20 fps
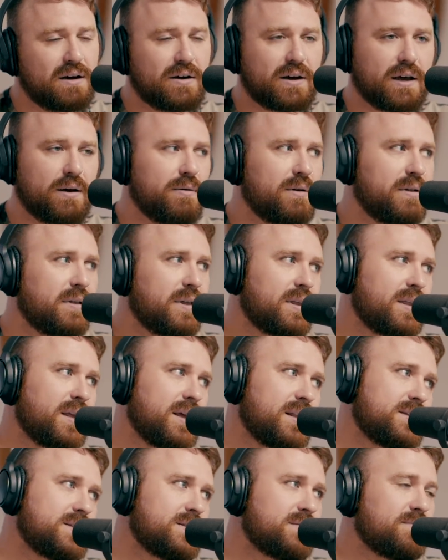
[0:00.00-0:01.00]
Okay, well, like
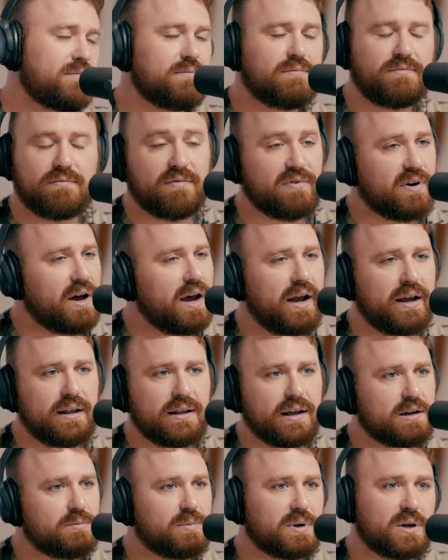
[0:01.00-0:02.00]
that's
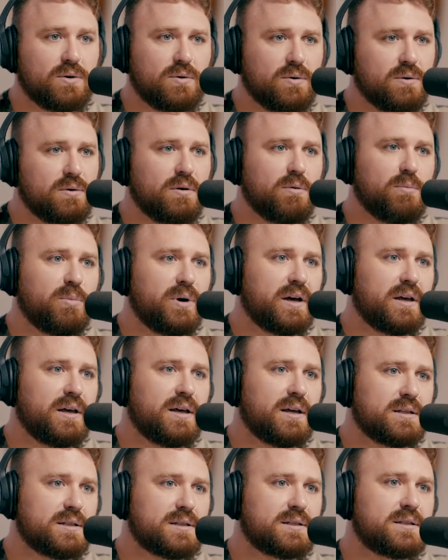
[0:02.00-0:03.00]
fine, that'll be cool.
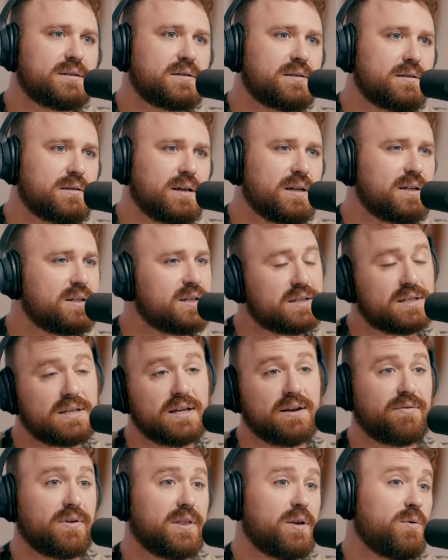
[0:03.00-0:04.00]
But it's it's just
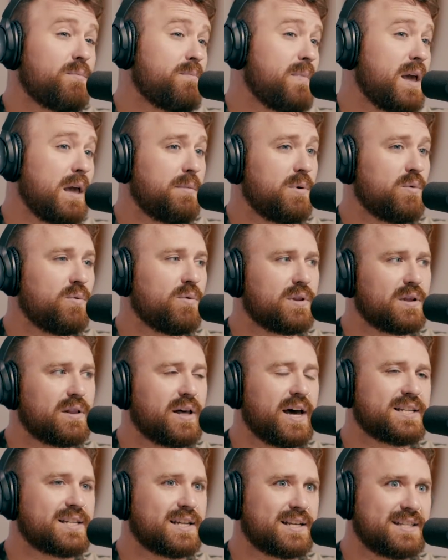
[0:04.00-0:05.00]
different than maybe what the
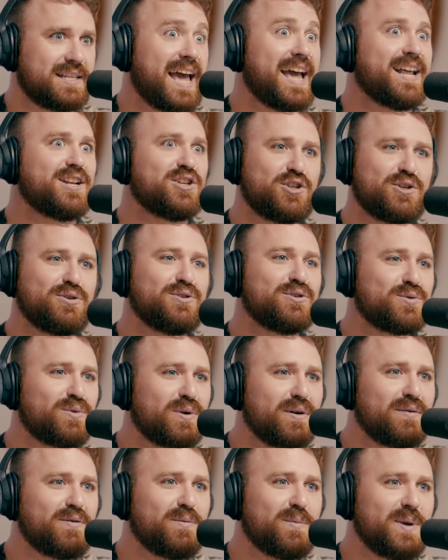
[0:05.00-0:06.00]
last like ten shoots
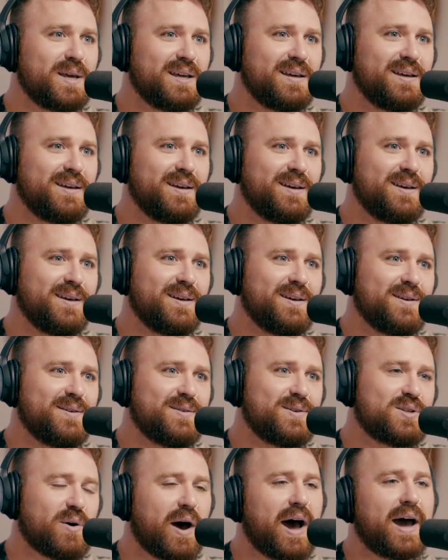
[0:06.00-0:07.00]
were for me.
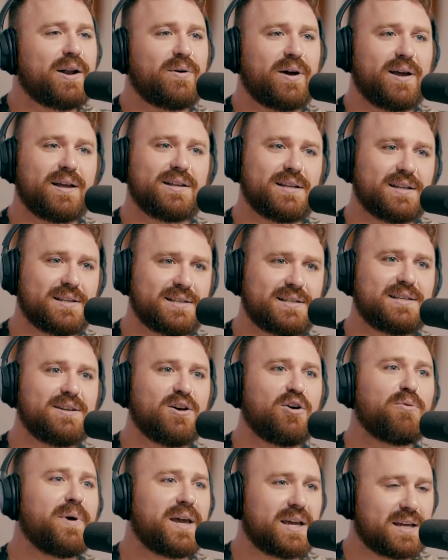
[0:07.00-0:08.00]
Mm-hmm. So how do I
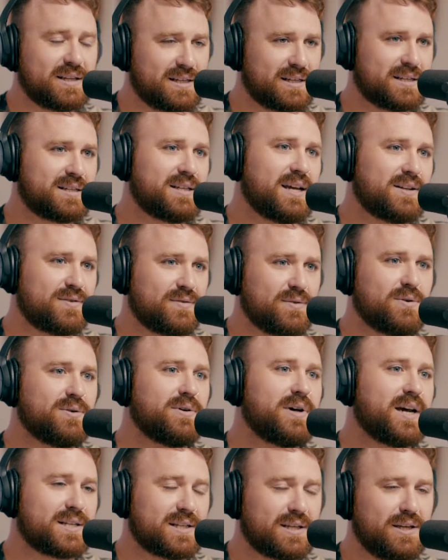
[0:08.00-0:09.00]
still make a
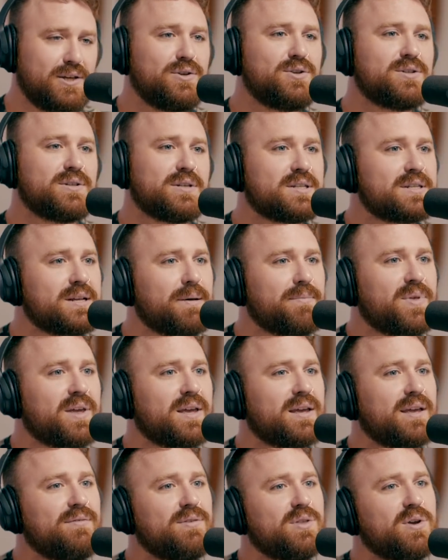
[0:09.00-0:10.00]
successful execution of
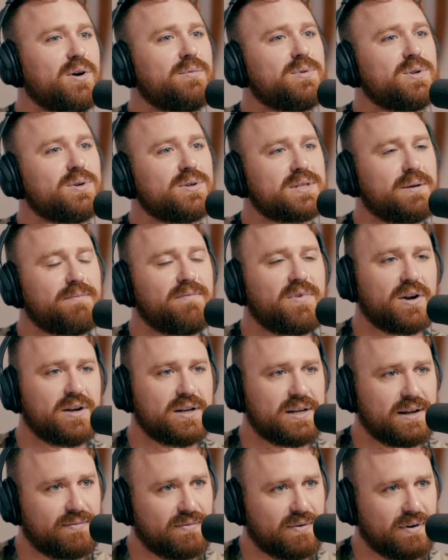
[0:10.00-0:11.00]
something, even though I'm doing something
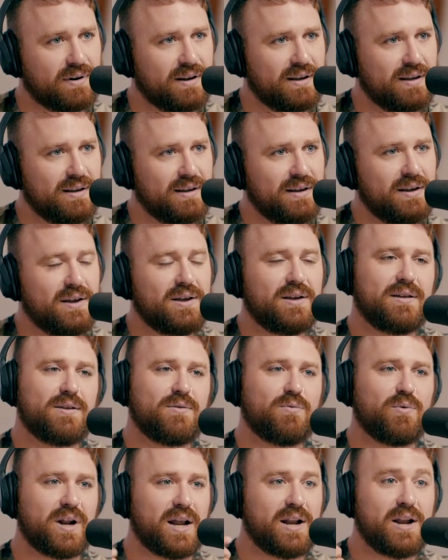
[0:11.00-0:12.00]
very different,
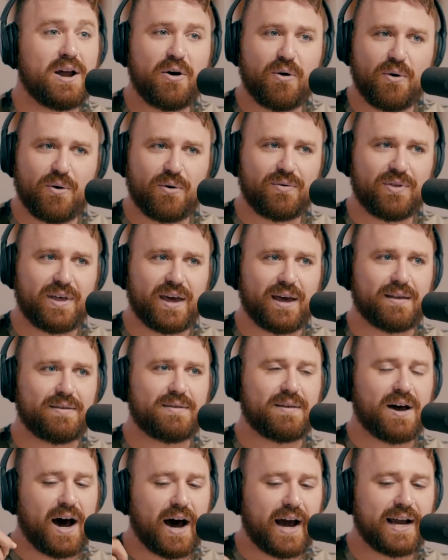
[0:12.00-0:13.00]
when I know
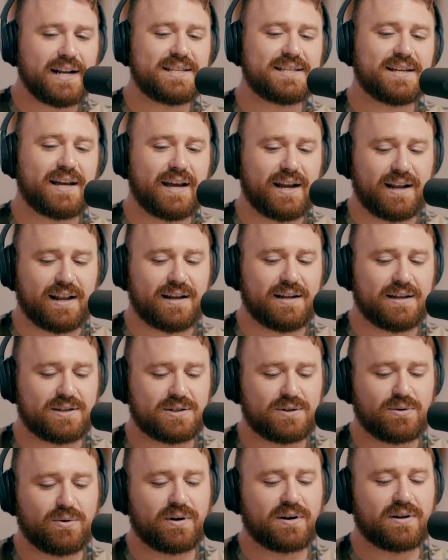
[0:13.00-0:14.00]
that hindsight and
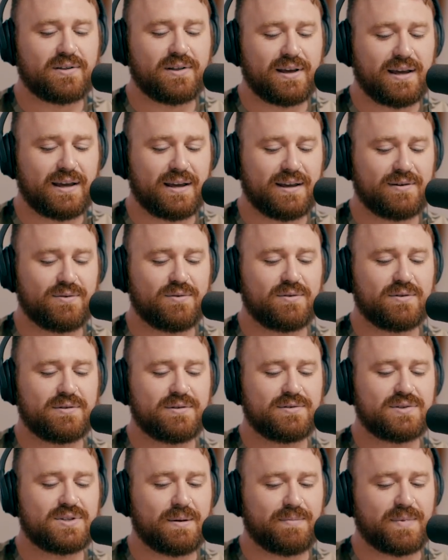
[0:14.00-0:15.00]
historically
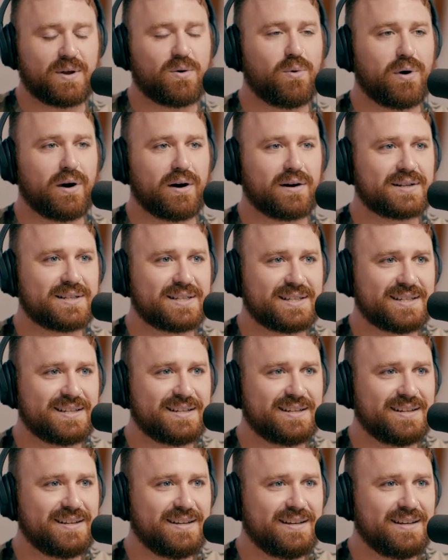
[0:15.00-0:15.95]
something works,